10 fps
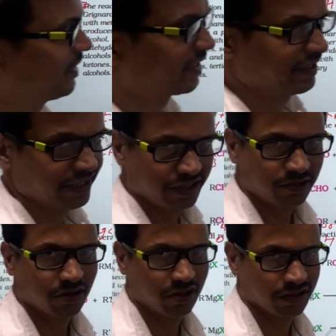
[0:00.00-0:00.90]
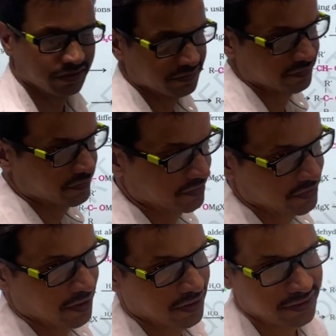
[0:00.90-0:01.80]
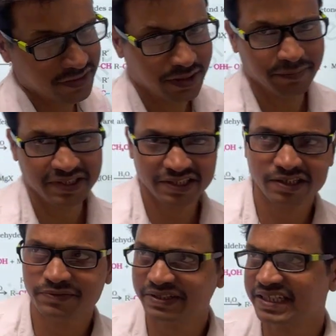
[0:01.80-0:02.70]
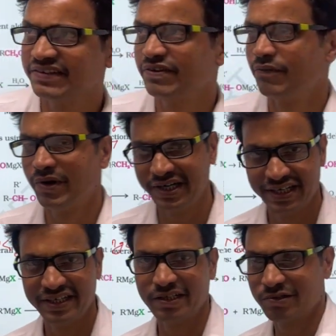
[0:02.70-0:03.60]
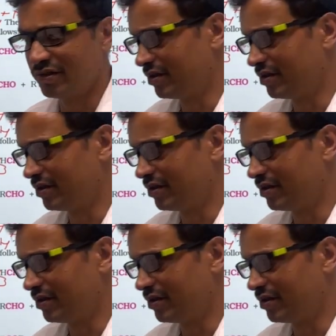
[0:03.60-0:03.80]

1 degree alcohol. The methanol will give 1